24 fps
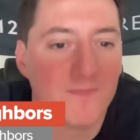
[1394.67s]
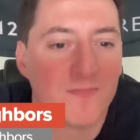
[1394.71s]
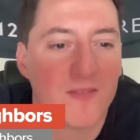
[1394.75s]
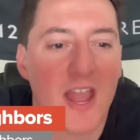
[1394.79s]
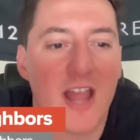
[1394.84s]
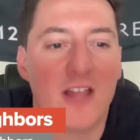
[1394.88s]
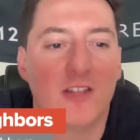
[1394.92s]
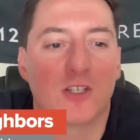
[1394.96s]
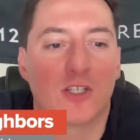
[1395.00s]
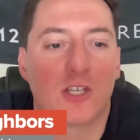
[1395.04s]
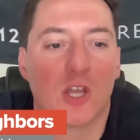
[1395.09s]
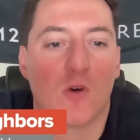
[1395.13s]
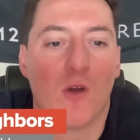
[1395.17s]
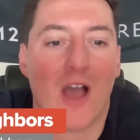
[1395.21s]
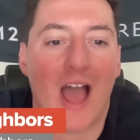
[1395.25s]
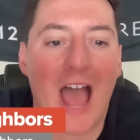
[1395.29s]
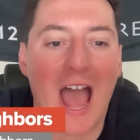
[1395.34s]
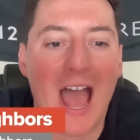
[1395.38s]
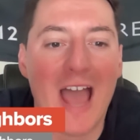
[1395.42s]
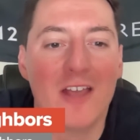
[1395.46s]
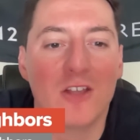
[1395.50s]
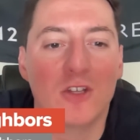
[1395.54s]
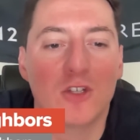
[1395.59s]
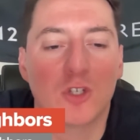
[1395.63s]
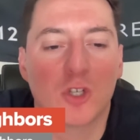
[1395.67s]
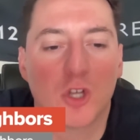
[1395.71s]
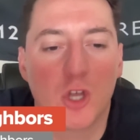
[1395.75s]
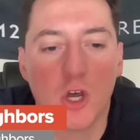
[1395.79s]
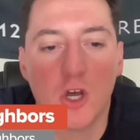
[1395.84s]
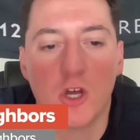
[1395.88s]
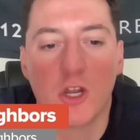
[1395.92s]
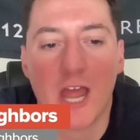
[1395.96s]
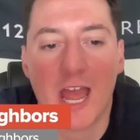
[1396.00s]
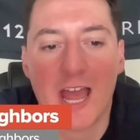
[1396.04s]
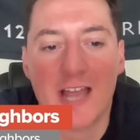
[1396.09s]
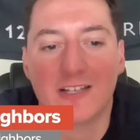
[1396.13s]
And so as
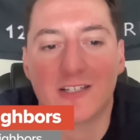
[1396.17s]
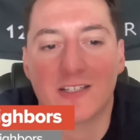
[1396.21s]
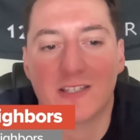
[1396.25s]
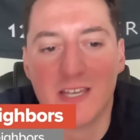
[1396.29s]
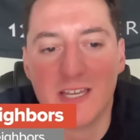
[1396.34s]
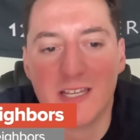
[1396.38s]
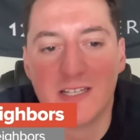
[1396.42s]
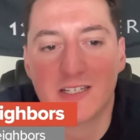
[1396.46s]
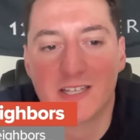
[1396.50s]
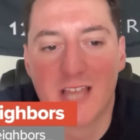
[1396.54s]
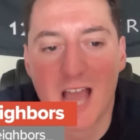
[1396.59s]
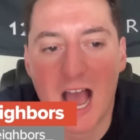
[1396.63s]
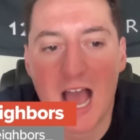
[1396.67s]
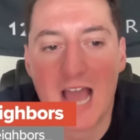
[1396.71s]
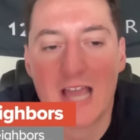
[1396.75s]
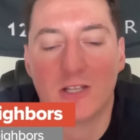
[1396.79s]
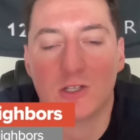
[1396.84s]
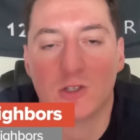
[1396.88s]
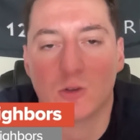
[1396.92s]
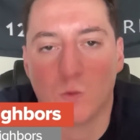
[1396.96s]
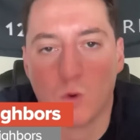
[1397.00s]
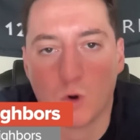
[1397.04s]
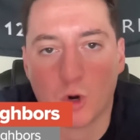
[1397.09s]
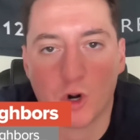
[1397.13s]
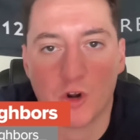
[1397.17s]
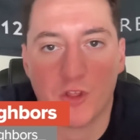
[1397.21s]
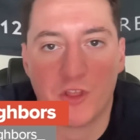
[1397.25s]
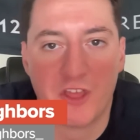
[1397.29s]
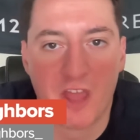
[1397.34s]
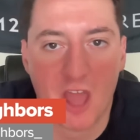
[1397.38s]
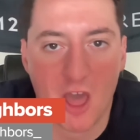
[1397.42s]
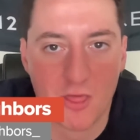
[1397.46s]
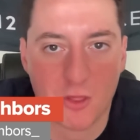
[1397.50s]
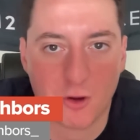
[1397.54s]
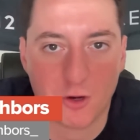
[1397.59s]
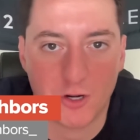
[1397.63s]
good as these guys were the
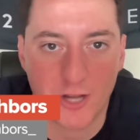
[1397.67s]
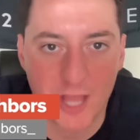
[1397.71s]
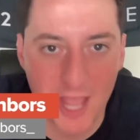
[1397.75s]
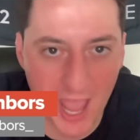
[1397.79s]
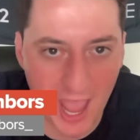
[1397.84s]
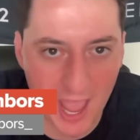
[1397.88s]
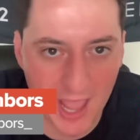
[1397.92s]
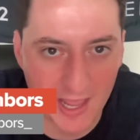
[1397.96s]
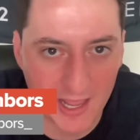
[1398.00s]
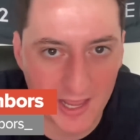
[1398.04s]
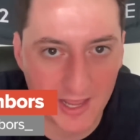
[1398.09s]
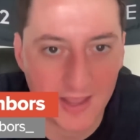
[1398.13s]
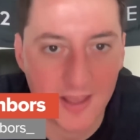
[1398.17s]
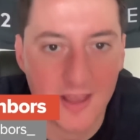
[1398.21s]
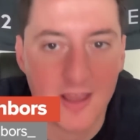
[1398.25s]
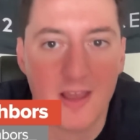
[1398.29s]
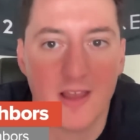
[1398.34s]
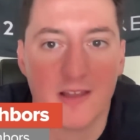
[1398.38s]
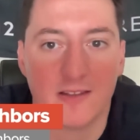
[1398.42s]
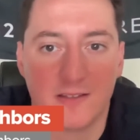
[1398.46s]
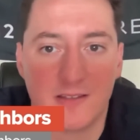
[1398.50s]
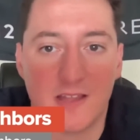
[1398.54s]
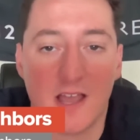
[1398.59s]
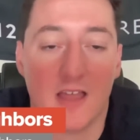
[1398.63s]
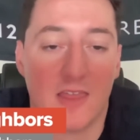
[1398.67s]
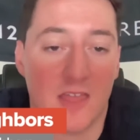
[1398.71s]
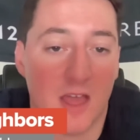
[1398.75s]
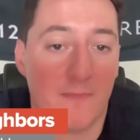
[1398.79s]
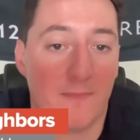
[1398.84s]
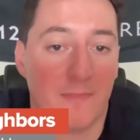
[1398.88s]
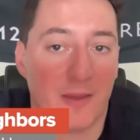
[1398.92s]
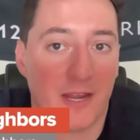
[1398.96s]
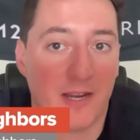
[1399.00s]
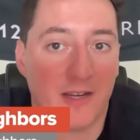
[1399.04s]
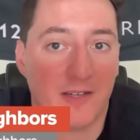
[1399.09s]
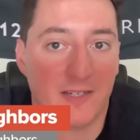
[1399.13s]
other day, them
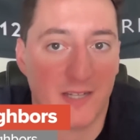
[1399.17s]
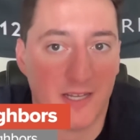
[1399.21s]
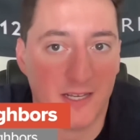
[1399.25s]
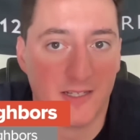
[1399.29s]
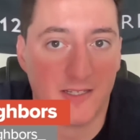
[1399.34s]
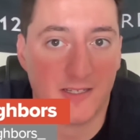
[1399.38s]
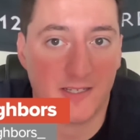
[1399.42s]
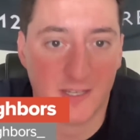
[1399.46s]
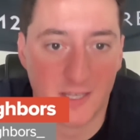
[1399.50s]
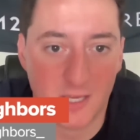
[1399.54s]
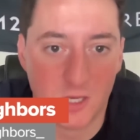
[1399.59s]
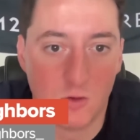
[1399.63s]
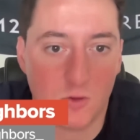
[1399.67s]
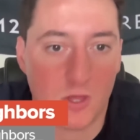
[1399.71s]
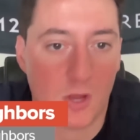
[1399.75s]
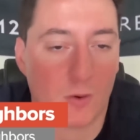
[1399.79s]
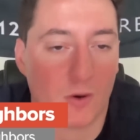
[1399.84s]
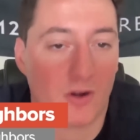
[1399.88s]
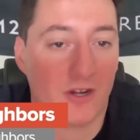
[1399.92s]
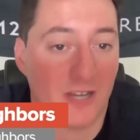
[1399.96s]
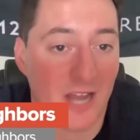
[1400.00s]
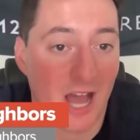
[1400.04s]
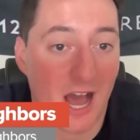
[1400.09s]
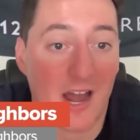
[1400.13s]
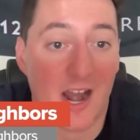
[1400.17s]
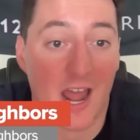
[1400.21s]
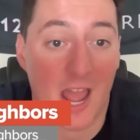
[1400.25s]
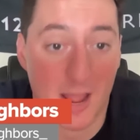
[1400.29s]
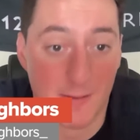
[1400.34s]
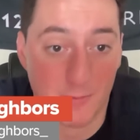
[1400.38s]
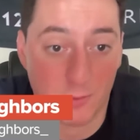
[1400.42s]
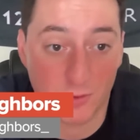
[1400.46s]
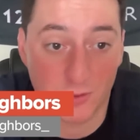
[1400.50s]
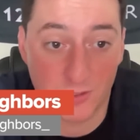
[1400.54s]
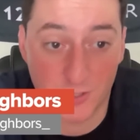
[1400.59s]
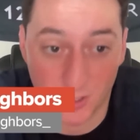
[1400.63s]
being TCU, they were not
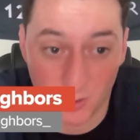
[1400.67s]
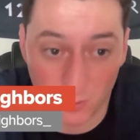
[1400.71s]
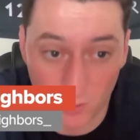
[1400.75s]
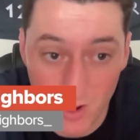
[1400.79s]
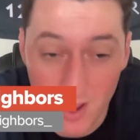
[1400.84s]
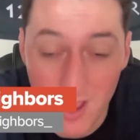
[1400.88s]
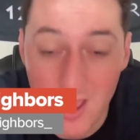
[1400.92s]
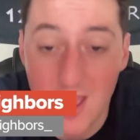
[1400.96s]
able to.